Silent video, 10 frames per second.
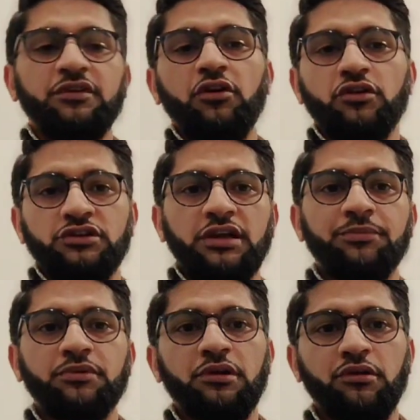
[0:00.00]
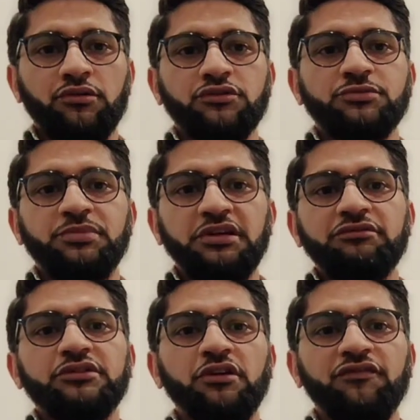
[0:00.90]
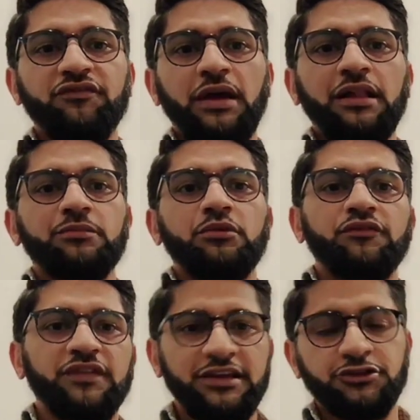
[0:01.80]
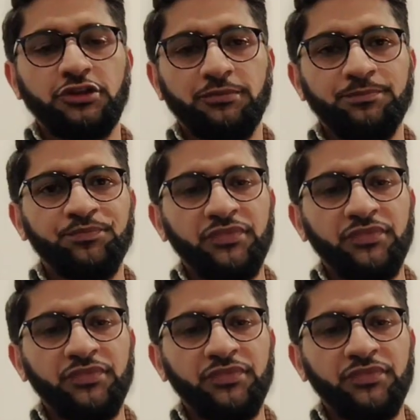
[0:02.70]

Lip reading: got a prolonged period of elbow flexion.